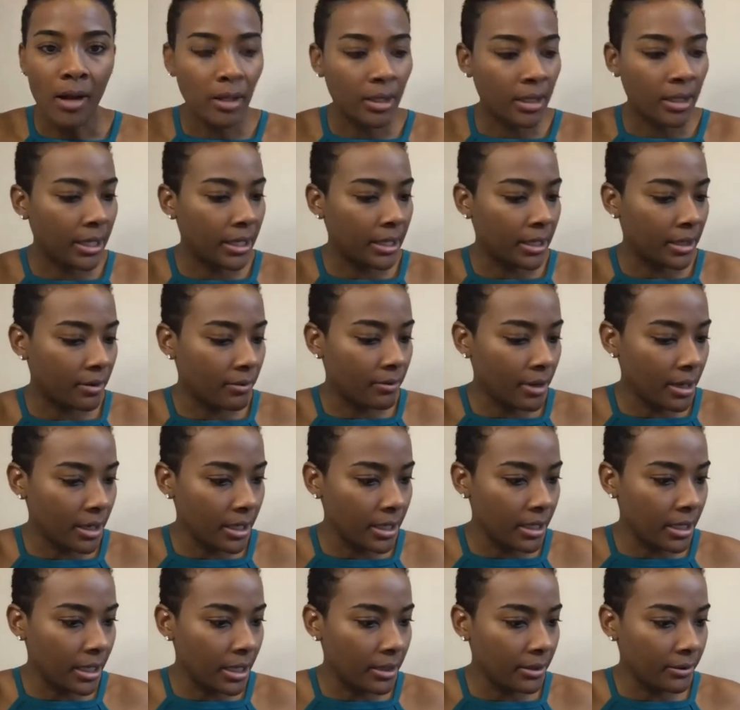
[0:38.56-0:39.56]
Getting
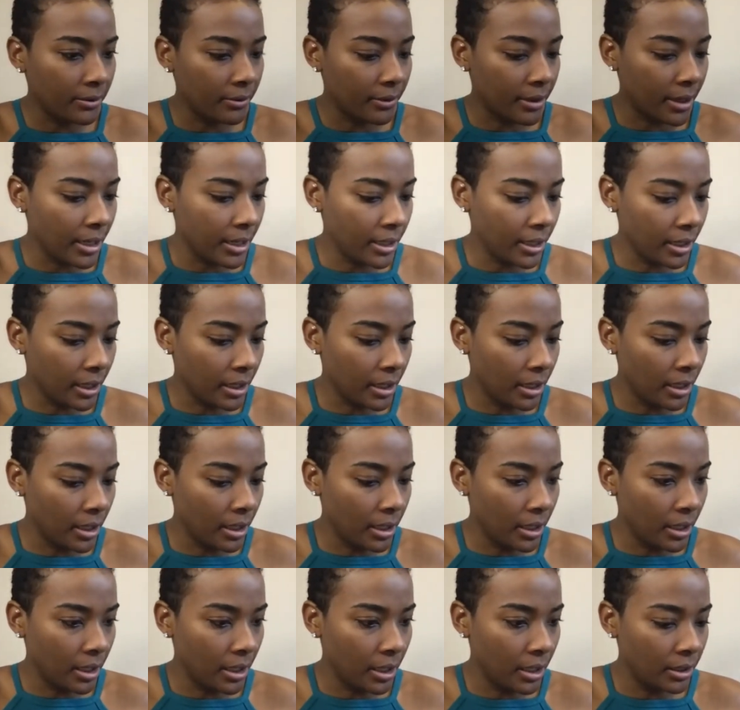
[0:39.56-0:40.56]
ready, getting
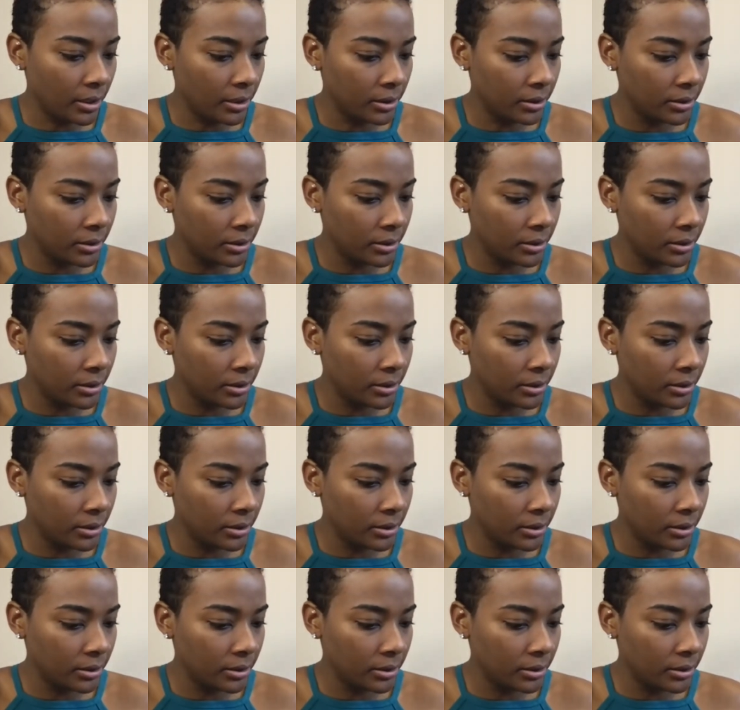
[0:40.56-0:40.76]
ready.